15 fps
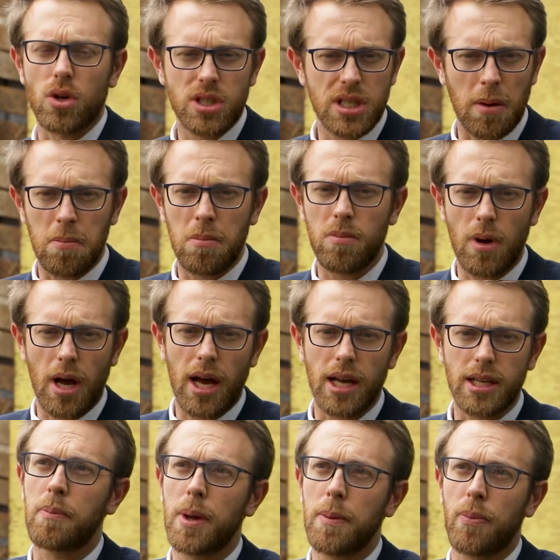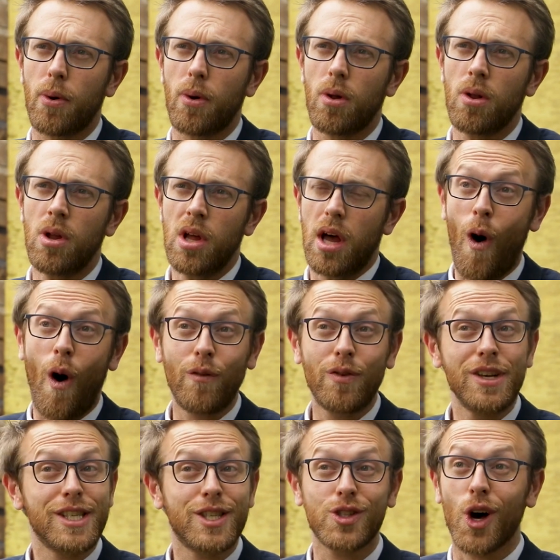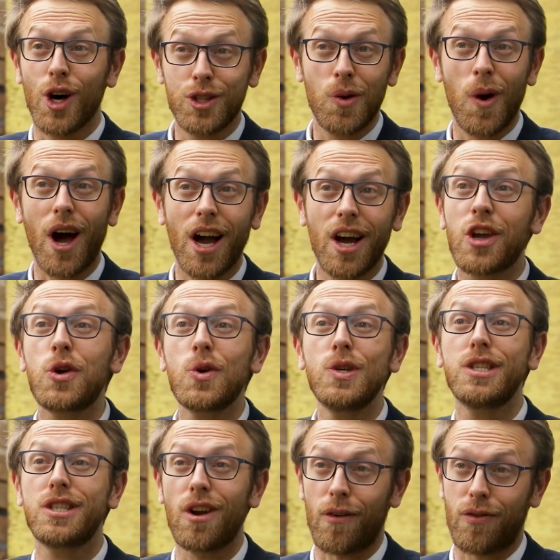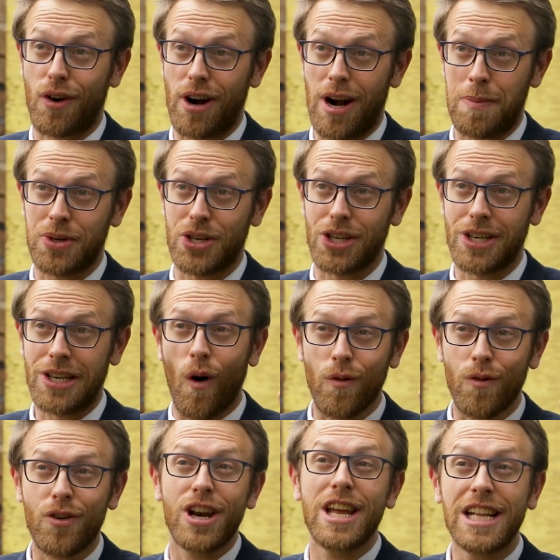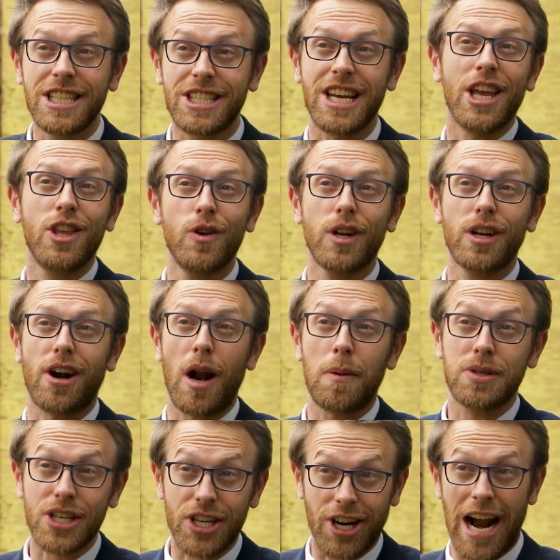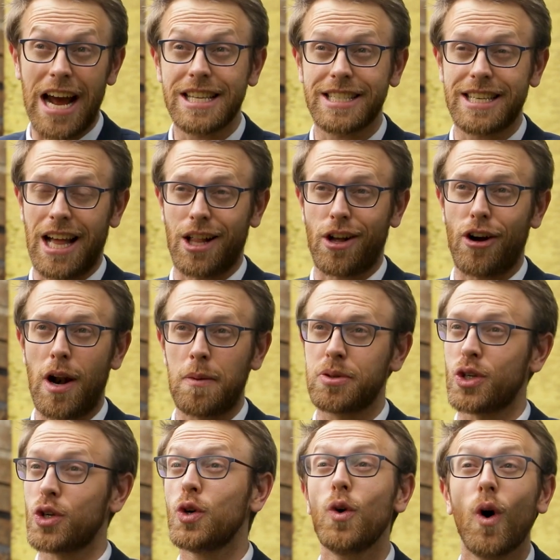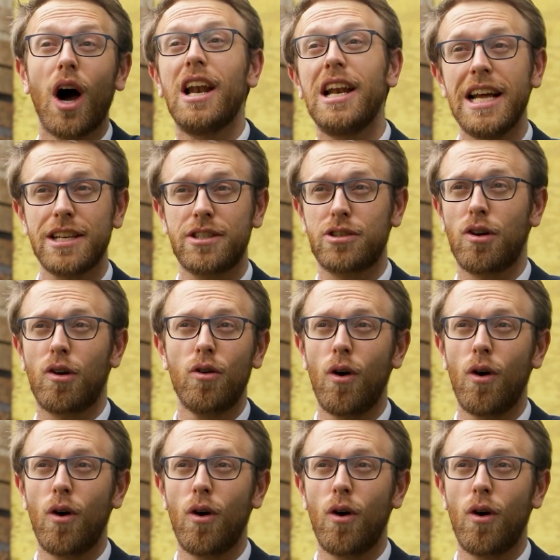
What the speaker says: Some people, often it's those who are accused of corruption, of real, genuine corruption, grand-scale corruption, who are let